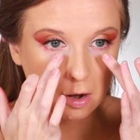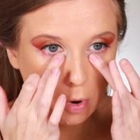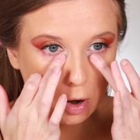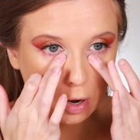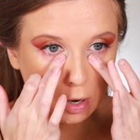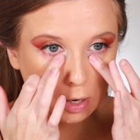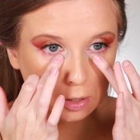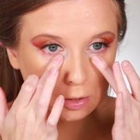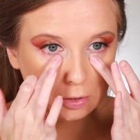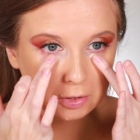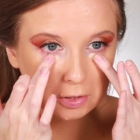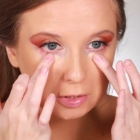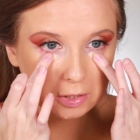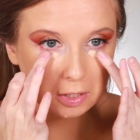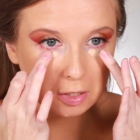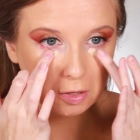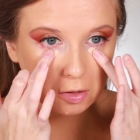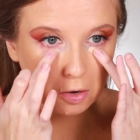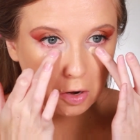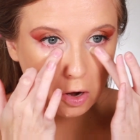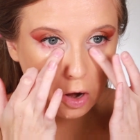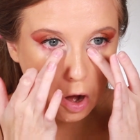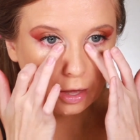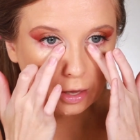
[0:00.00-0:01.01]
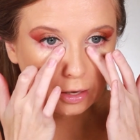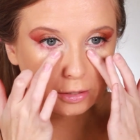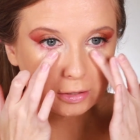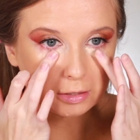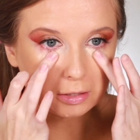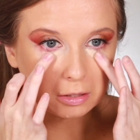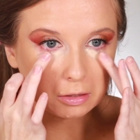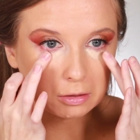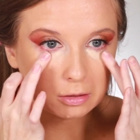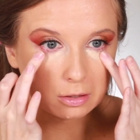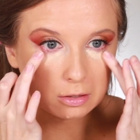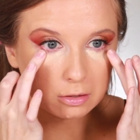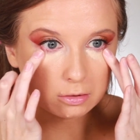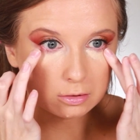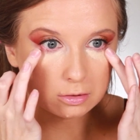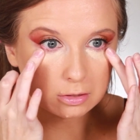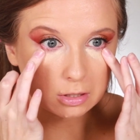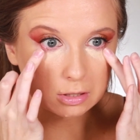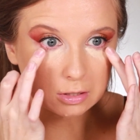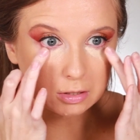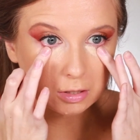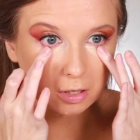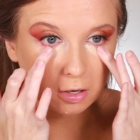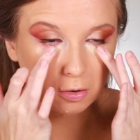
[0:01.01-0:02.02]
put concealer. And a little
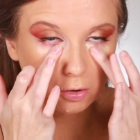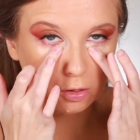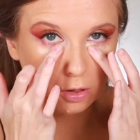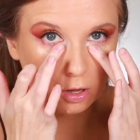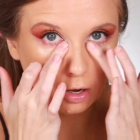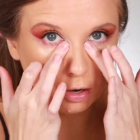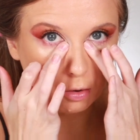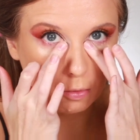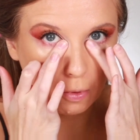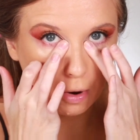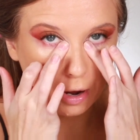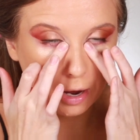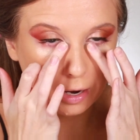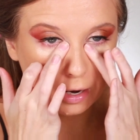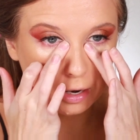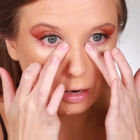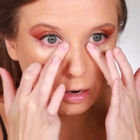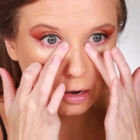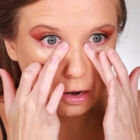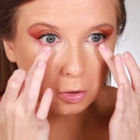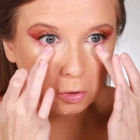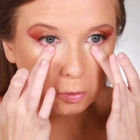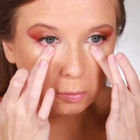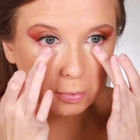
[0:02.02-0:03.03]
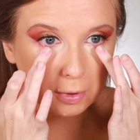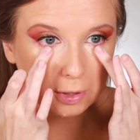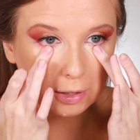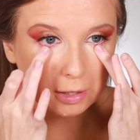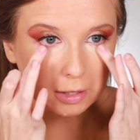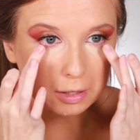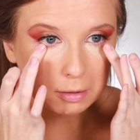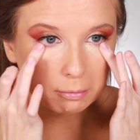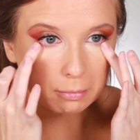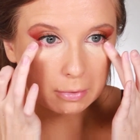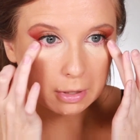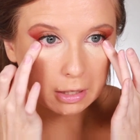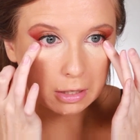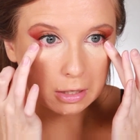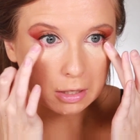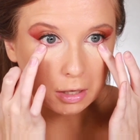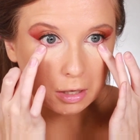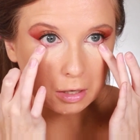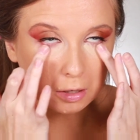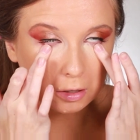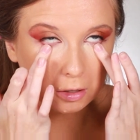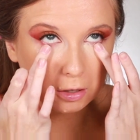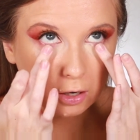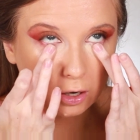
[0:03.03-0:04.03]
does go a long way. Don't be like me
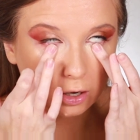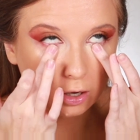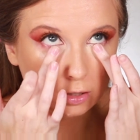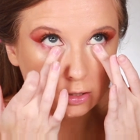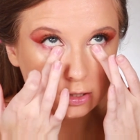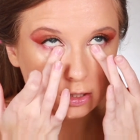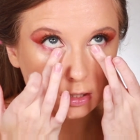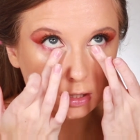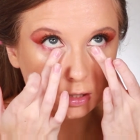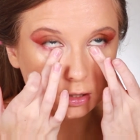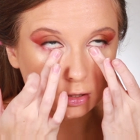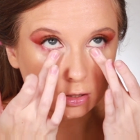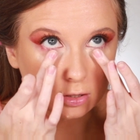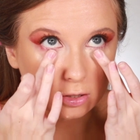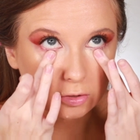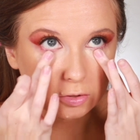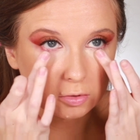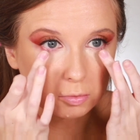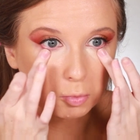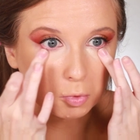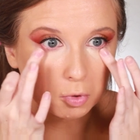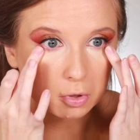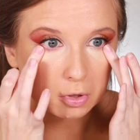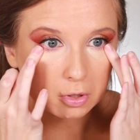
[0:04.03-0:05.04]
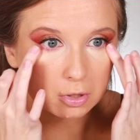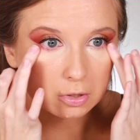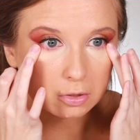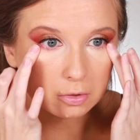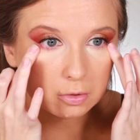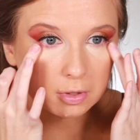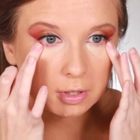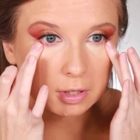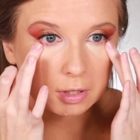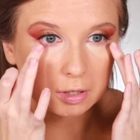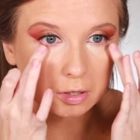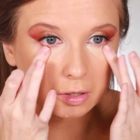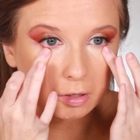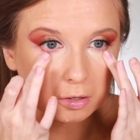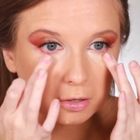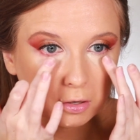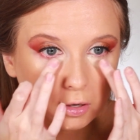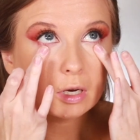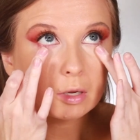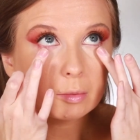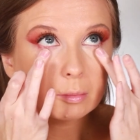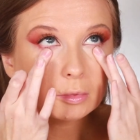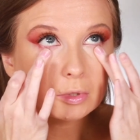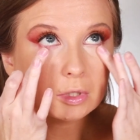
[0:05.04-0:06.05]
and constantly use more than you need.
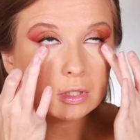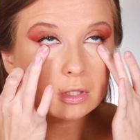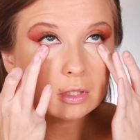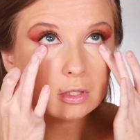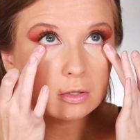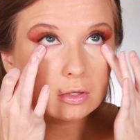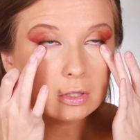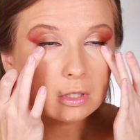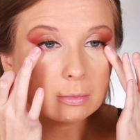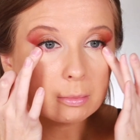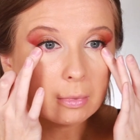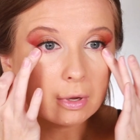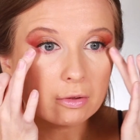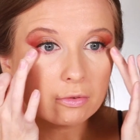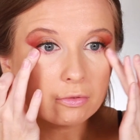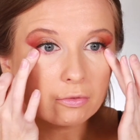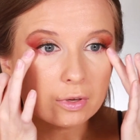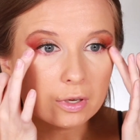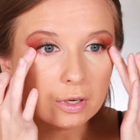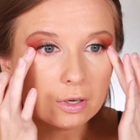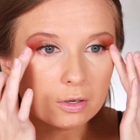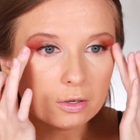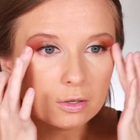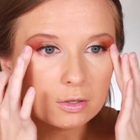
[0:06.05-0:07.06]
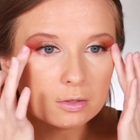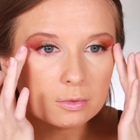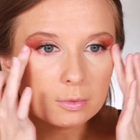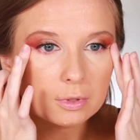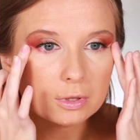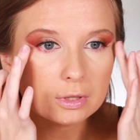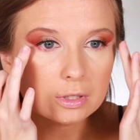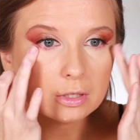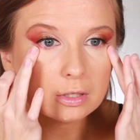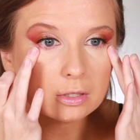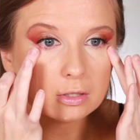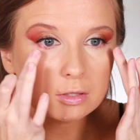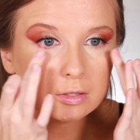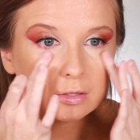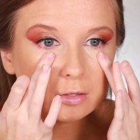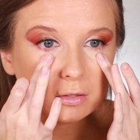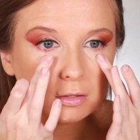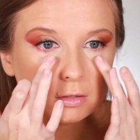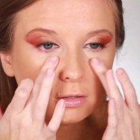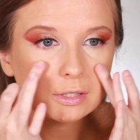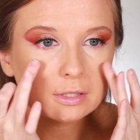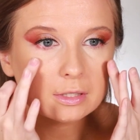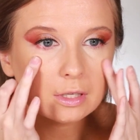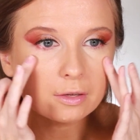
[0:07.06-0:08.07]
And I'm just using my fingers with this
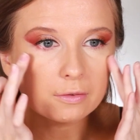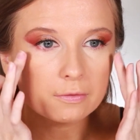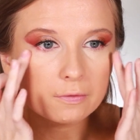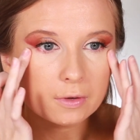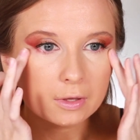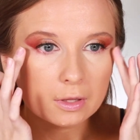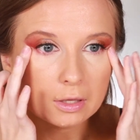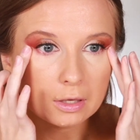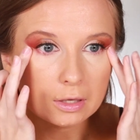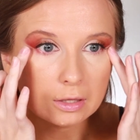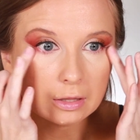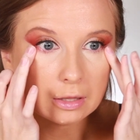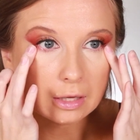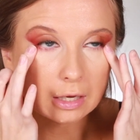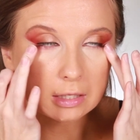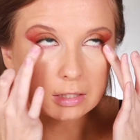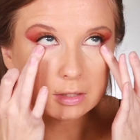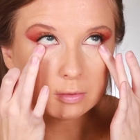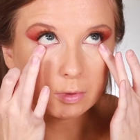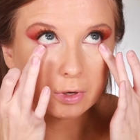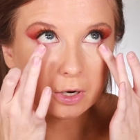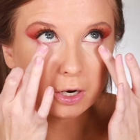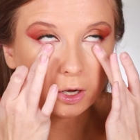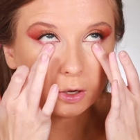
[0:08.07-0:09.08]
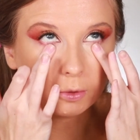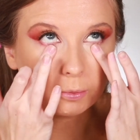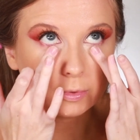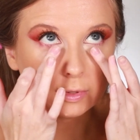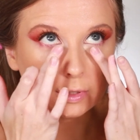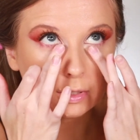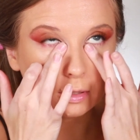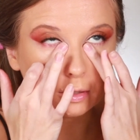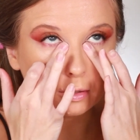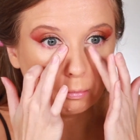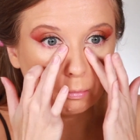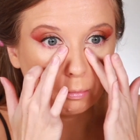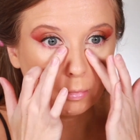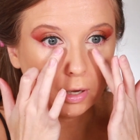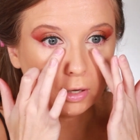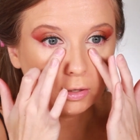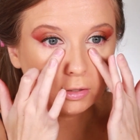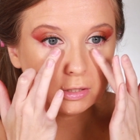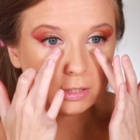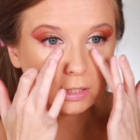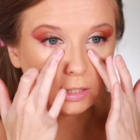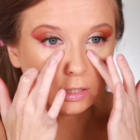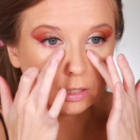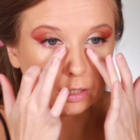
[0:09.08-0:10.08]
because I feel like that's what helps it
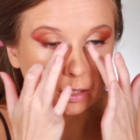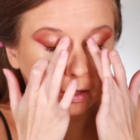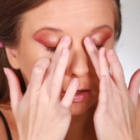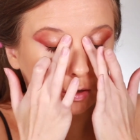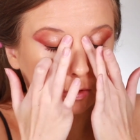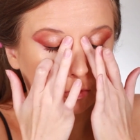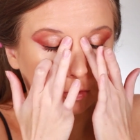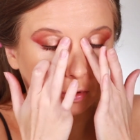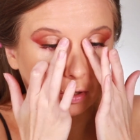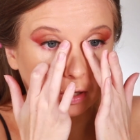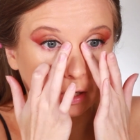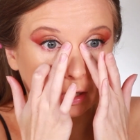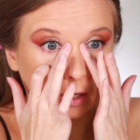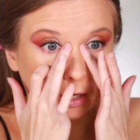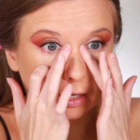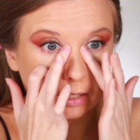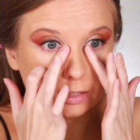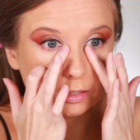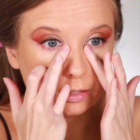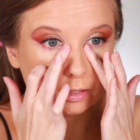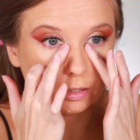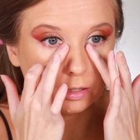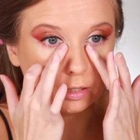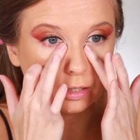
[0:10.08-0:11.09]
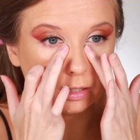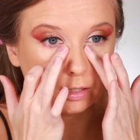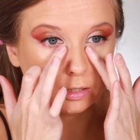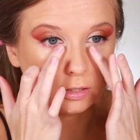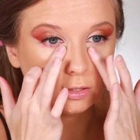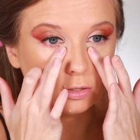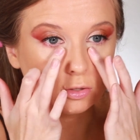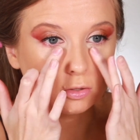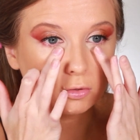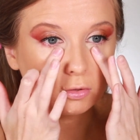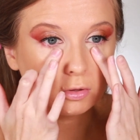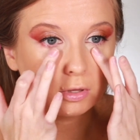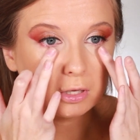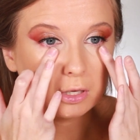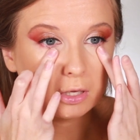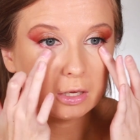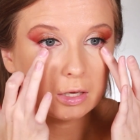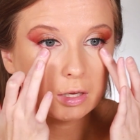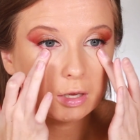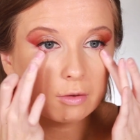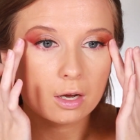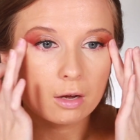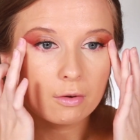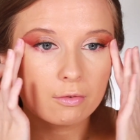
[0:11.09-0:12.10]
melt in really nicely into
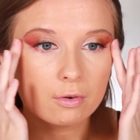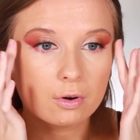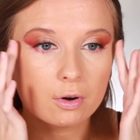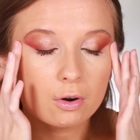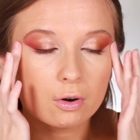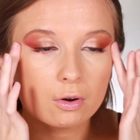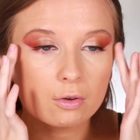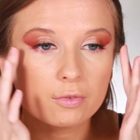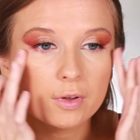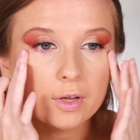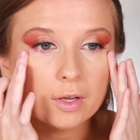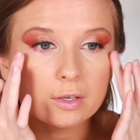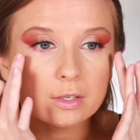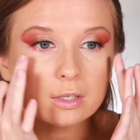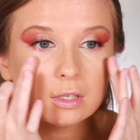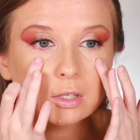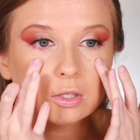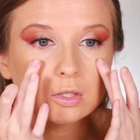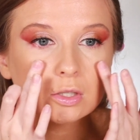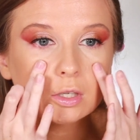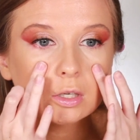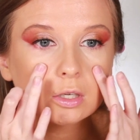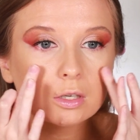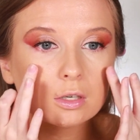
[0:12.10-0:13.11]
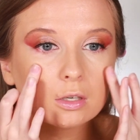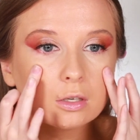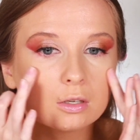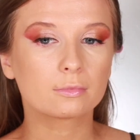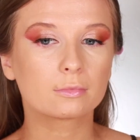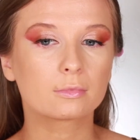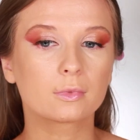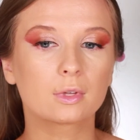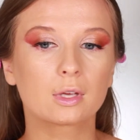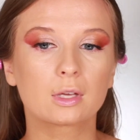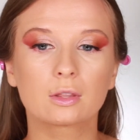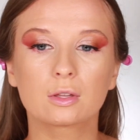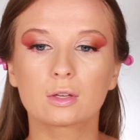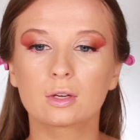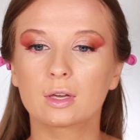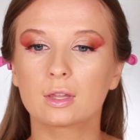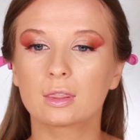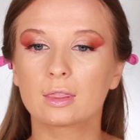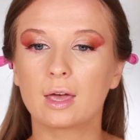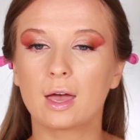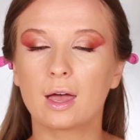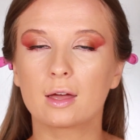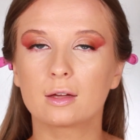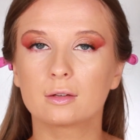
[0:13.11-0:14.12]
the CoverGirl foundation. And look at
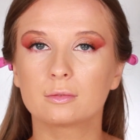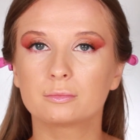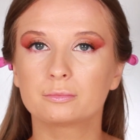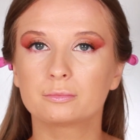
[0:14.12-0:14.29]
that.